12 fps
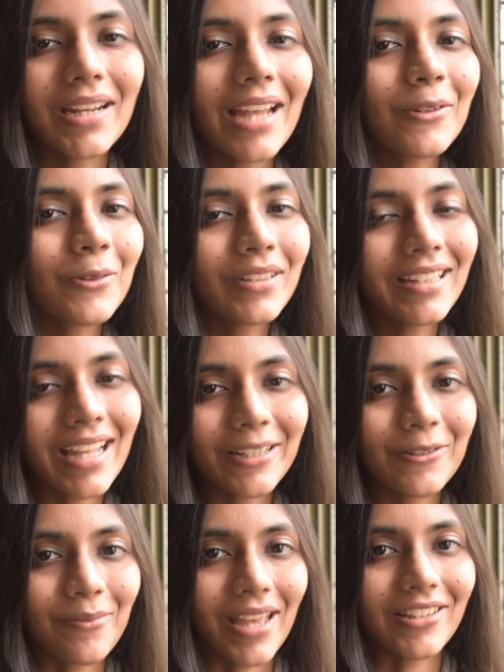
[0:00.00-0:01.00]
But I'd only
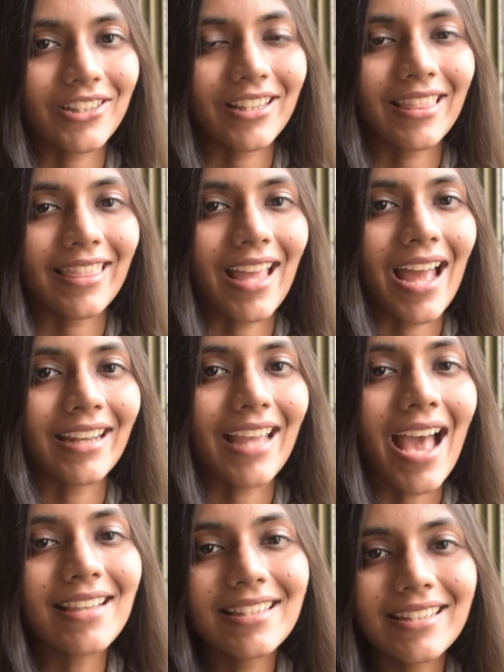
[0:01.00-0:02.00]
like to mention
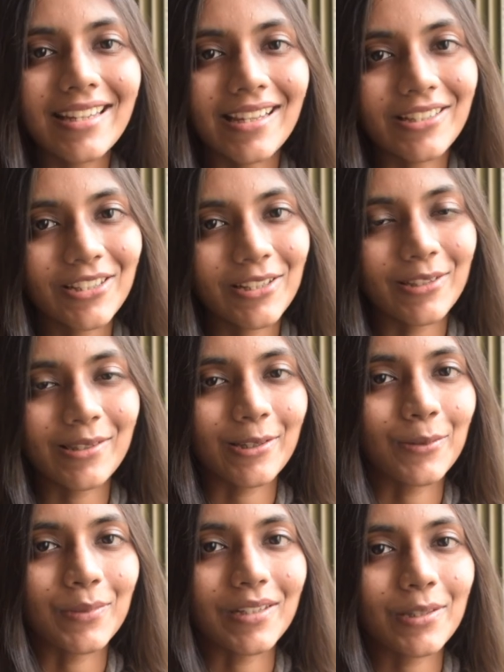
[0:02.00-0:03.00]
that as intelligent
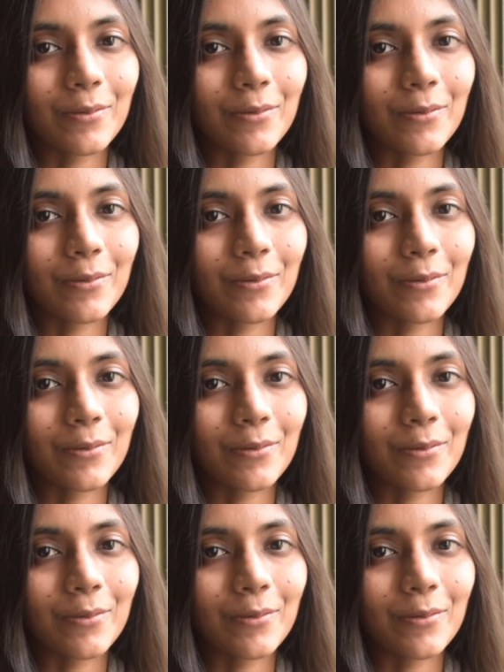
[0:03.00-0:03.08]
consumers,